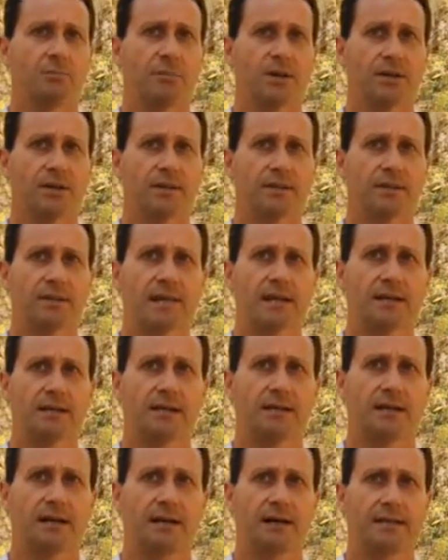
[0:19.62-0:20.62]
But
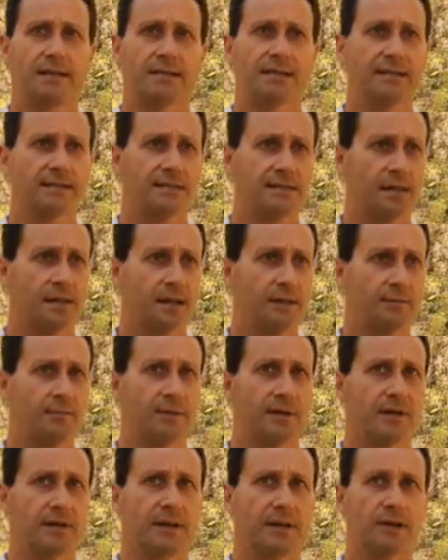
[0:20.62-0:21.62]
then at that
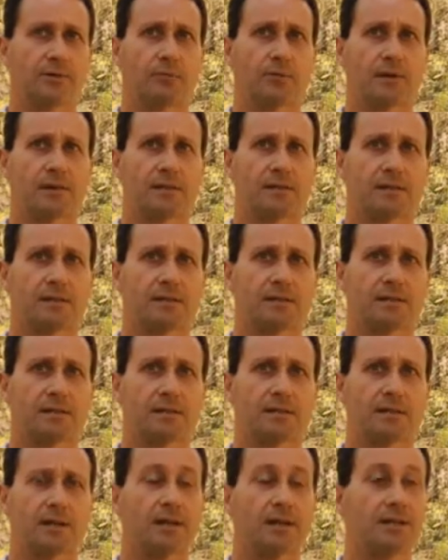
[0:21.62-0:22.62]
time I was
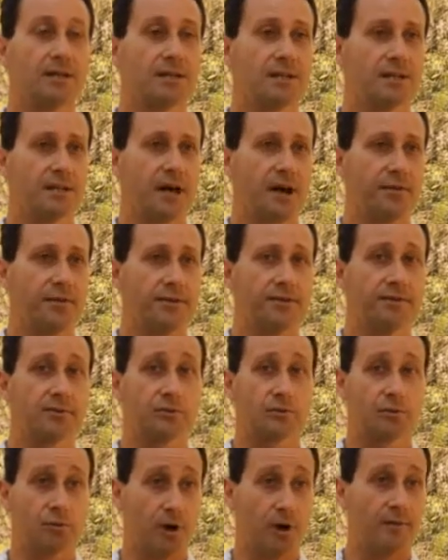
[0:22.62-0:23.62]
lucky enough
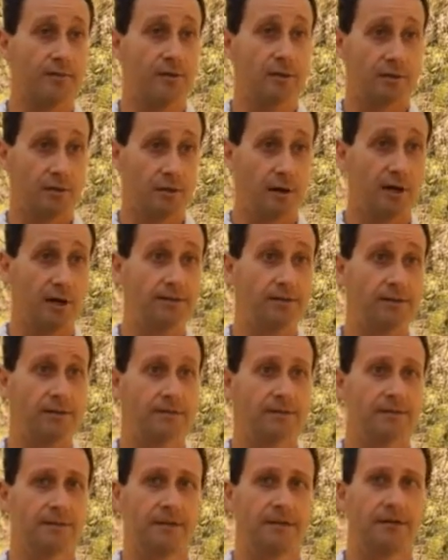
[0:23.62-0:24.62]
to travel a
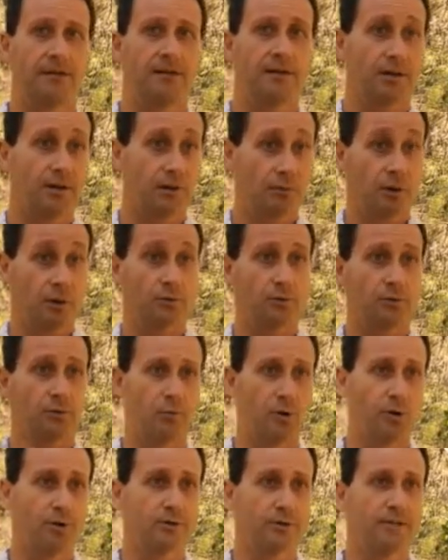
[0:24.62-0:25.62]
lot all around the
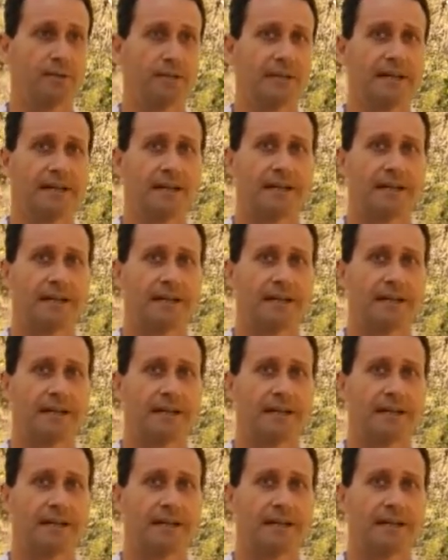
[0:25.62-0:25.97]
world,